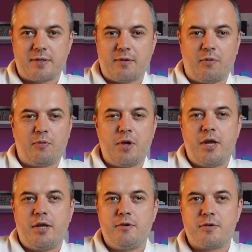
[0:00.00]
So
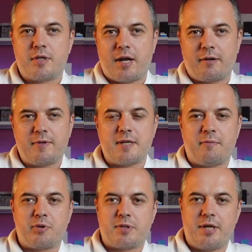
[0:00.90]
you start with some
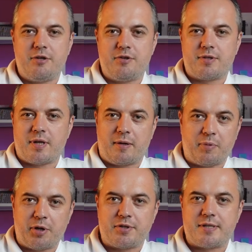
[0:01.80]
procedures like
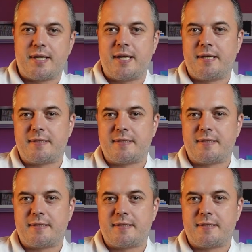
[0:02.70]
purchasing,